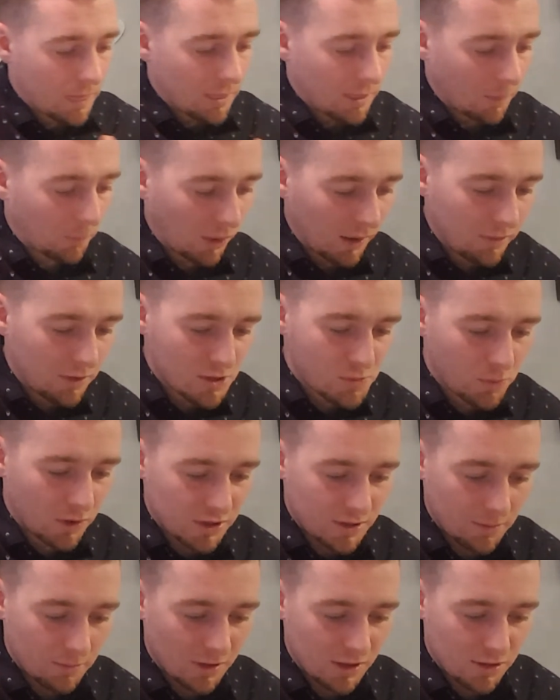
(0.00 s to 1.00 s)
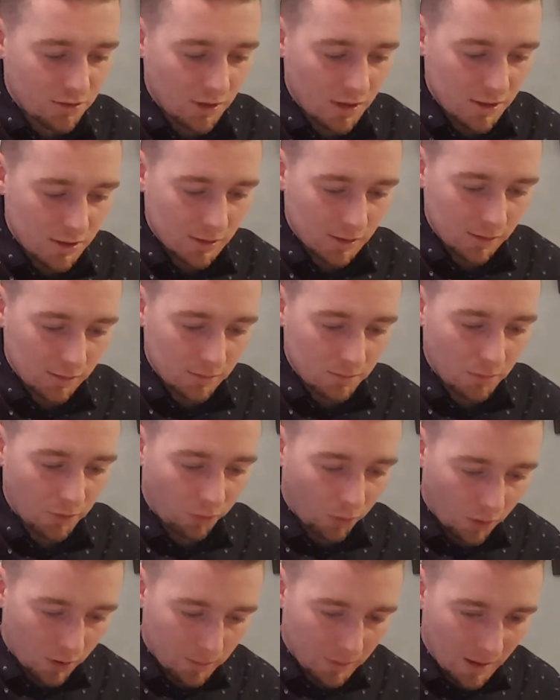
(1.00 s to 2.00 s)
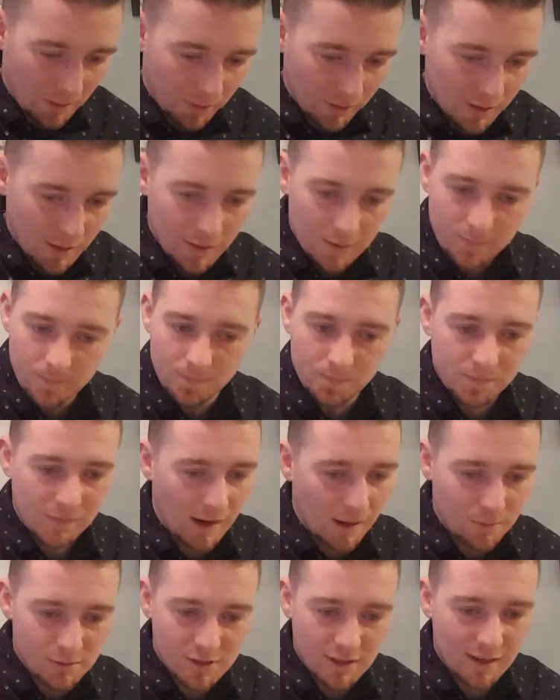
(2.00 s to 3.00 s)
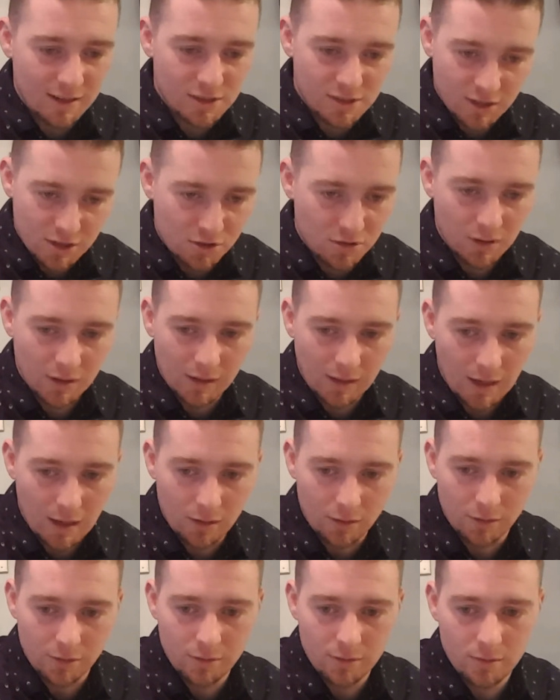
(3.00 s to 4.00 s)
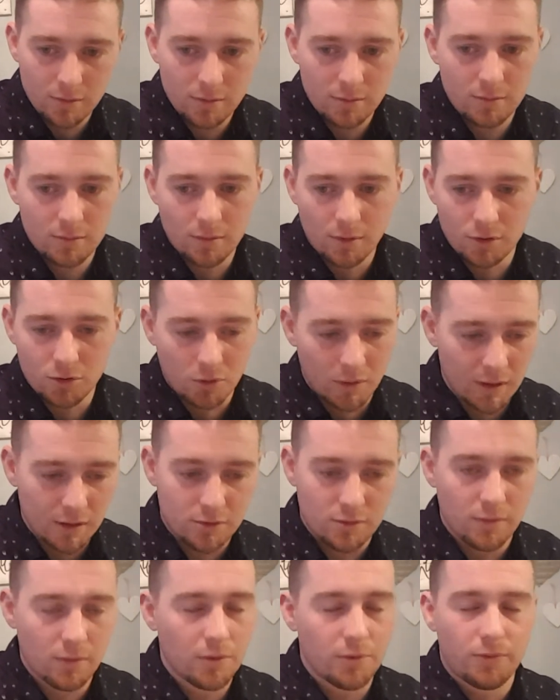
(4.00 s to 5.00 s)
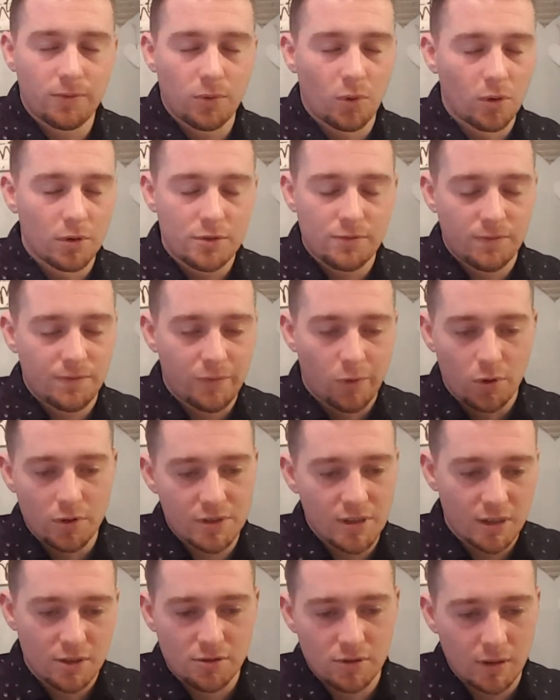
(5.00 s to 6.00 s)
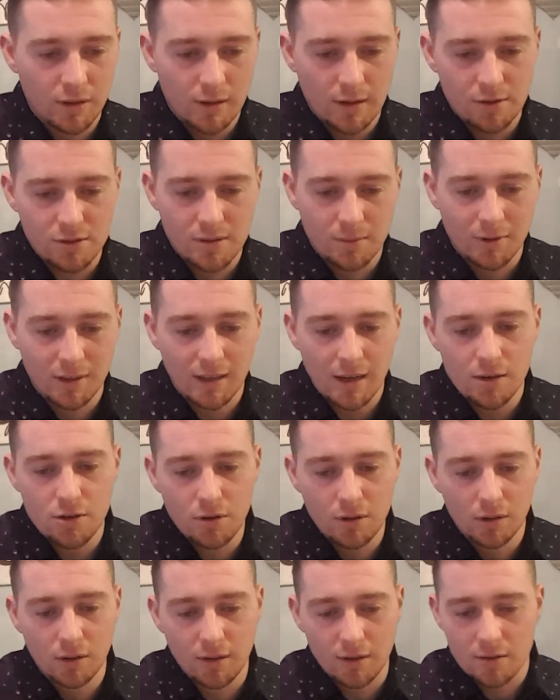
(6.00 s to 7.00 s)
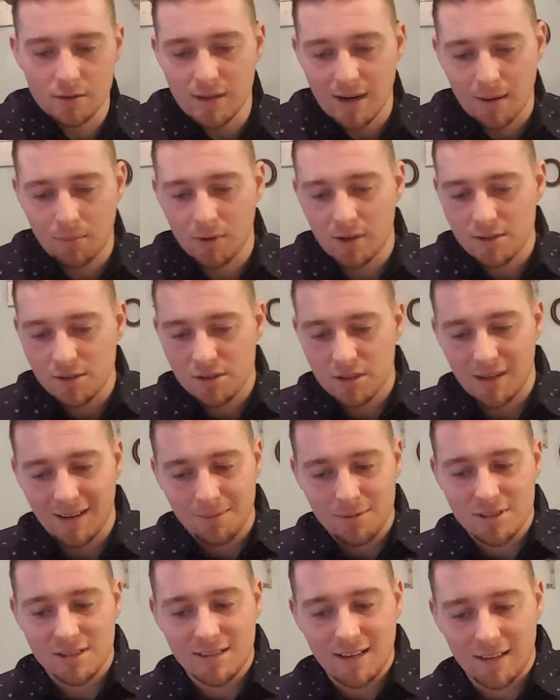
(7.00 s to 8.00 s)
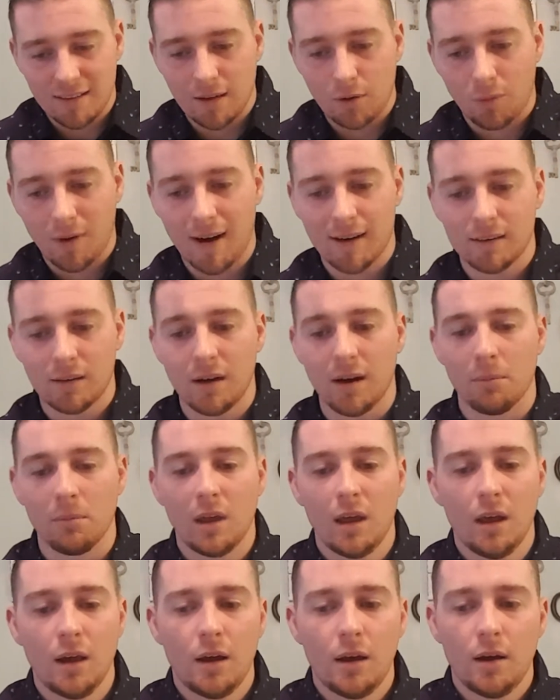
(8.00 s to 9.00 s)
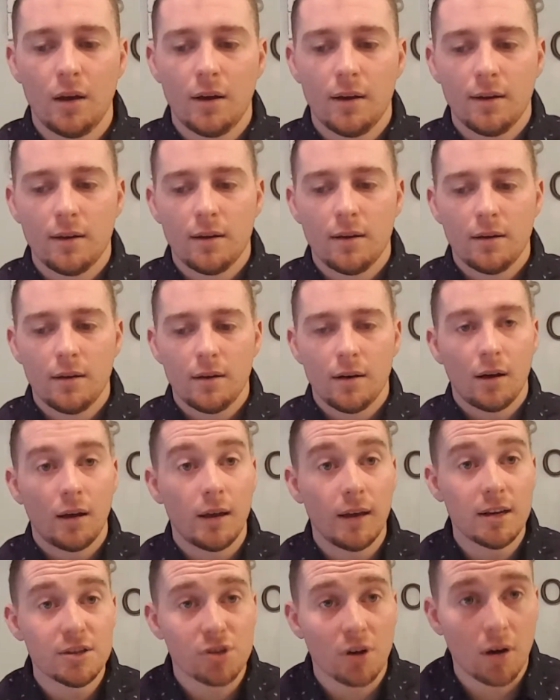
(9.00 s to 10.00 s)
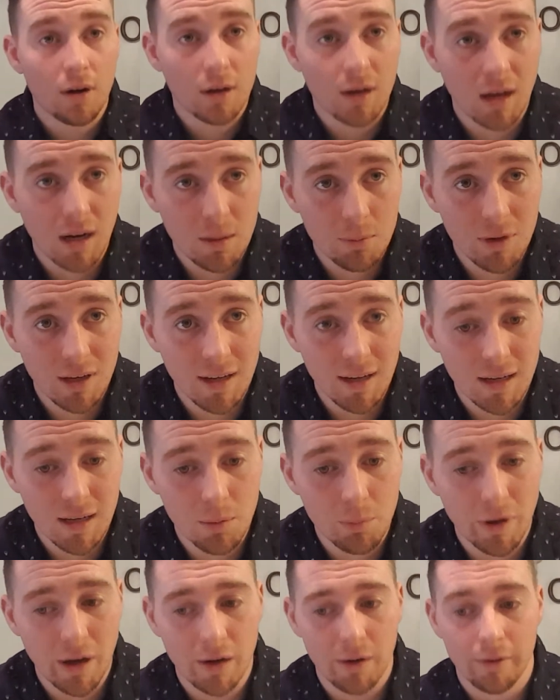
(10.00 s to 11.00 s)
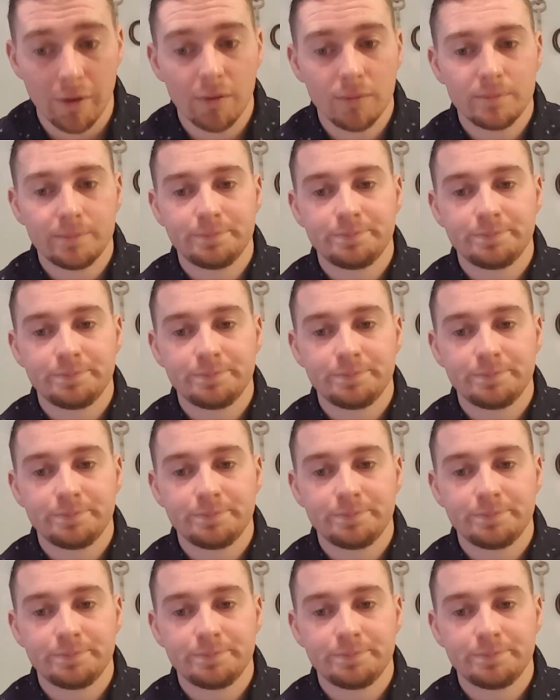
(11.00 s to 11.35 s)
The previous Bush administration, before Obama, that was like $6 trillion. Or $4 to $6 trillion, something like that. You can look at their timelines and see how much debt they racked up. Is our economy any better?